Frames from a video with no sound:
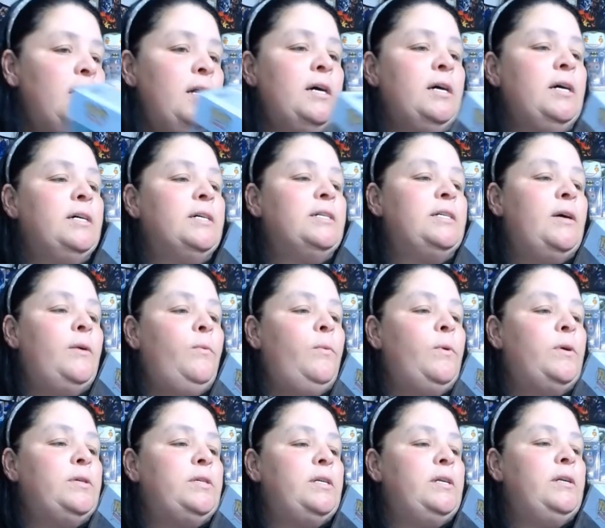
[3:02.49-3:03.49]
because I
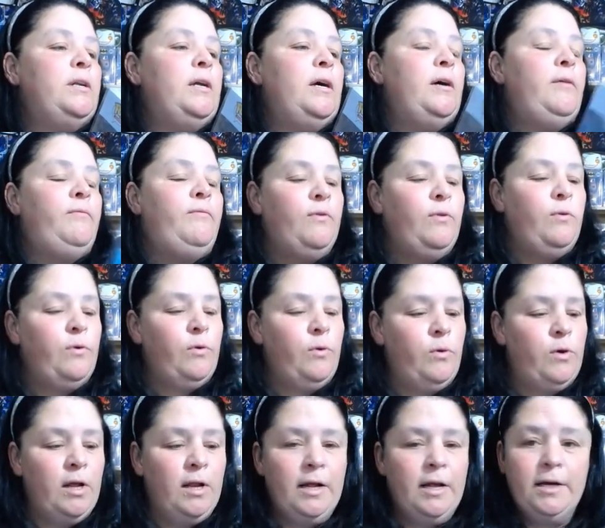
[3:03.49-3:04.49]
wasn't a Funko
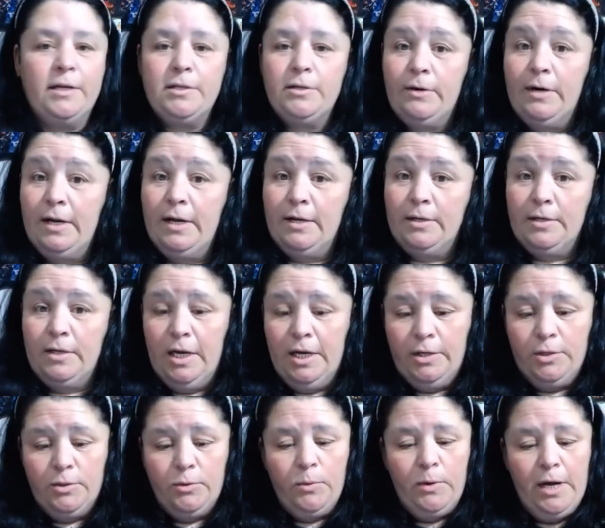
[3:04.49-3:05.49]
collector in
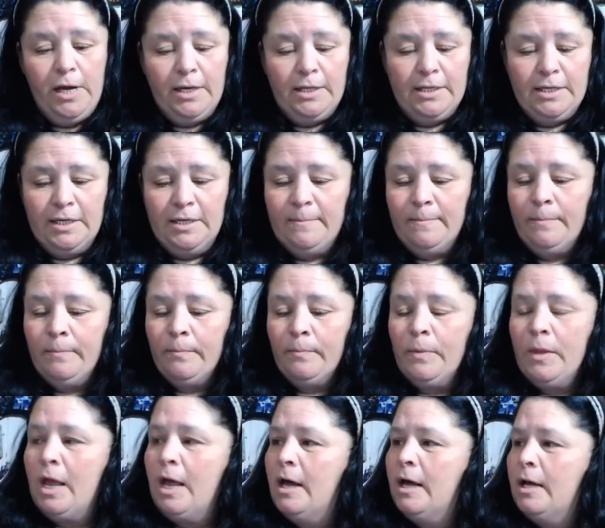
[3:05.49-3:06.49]
2018.
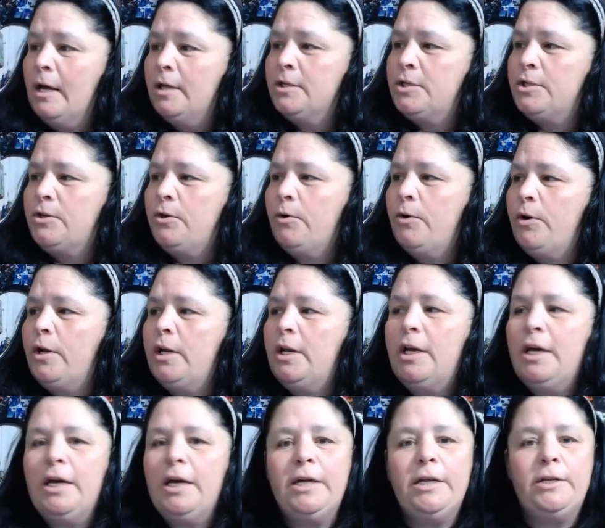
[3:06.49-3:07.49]
I started
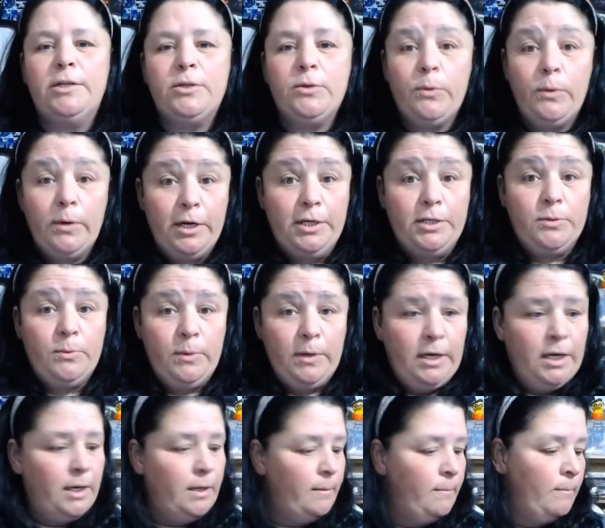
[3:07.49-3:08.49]
in 2020.
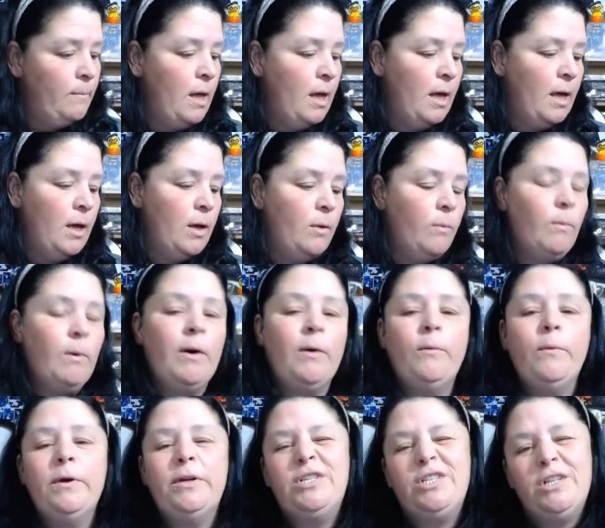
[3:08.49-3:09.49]
Well, I
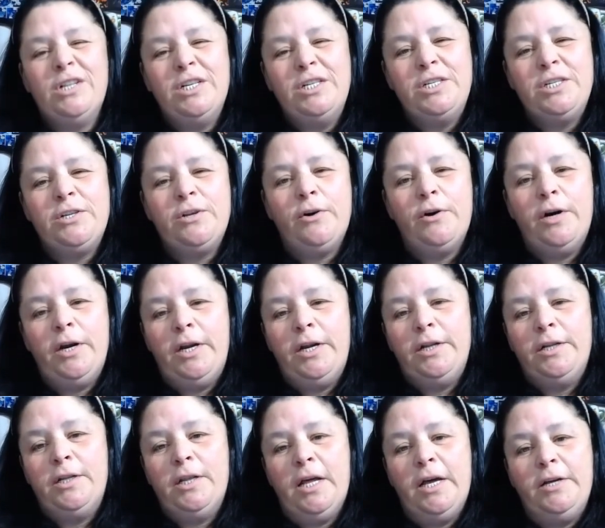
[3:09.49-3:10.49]
originally started
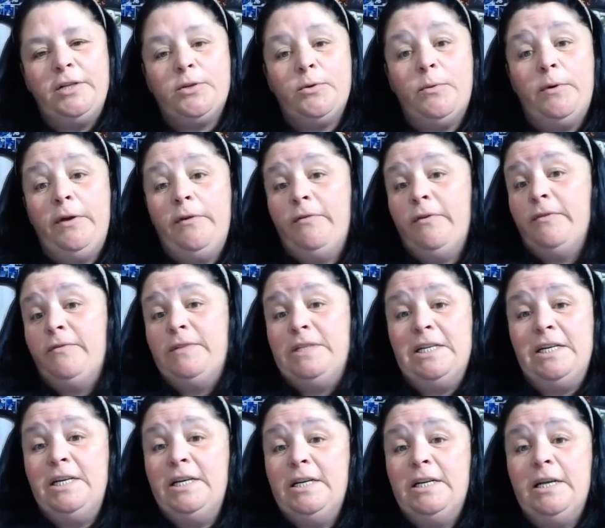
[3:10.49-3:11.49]
in like
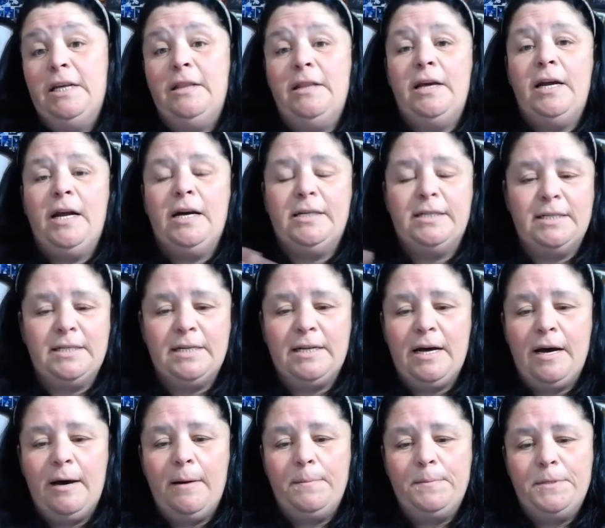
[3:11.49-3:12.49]
2015, and then I
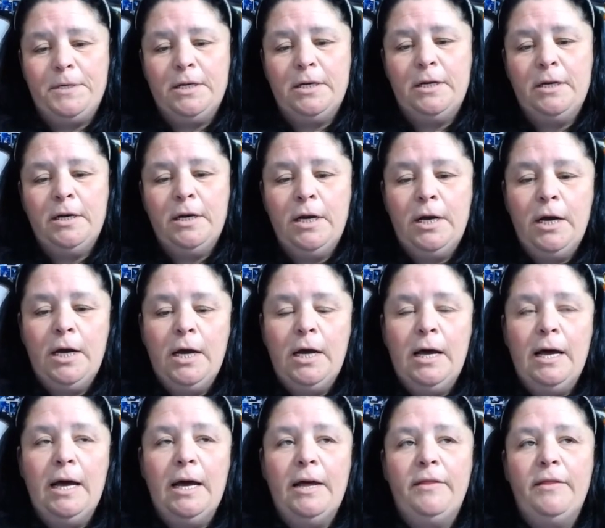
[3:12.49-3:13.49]
stopped,
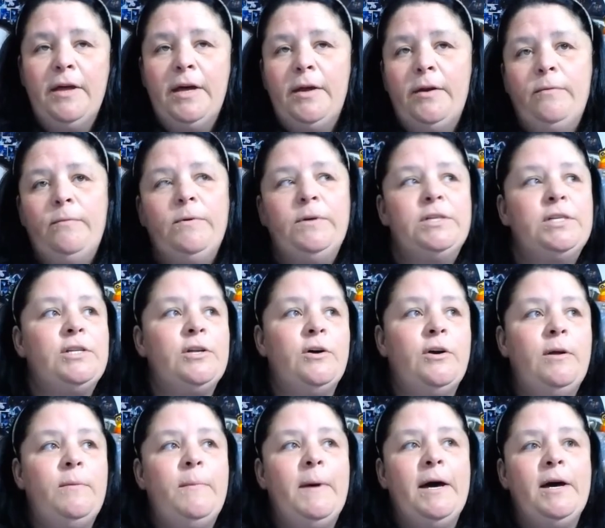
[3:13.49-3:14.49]
and then we
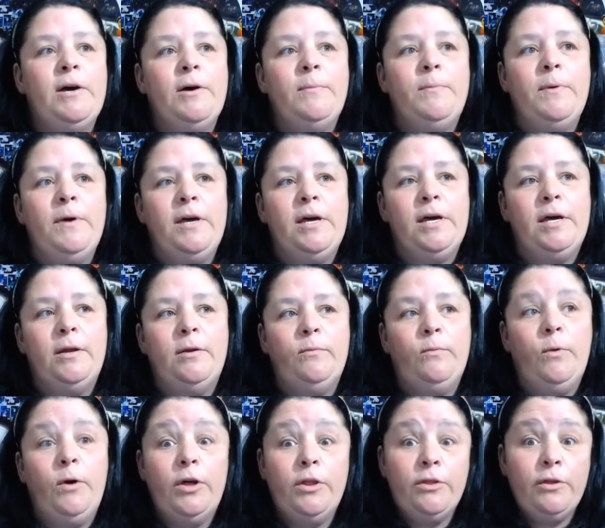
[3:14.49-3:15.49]
started back up again
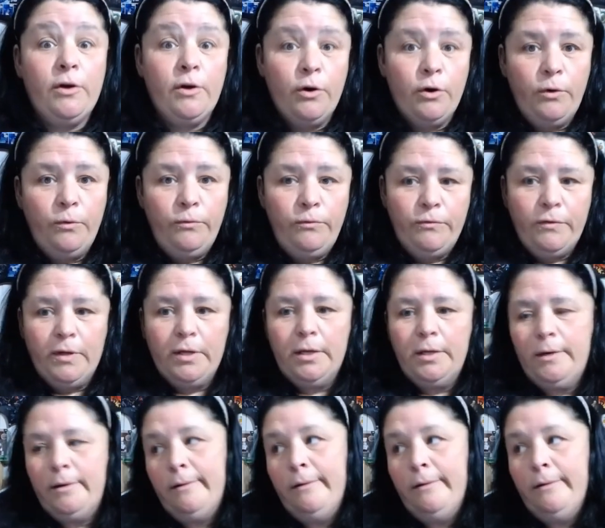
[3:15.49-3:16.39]
with COVID.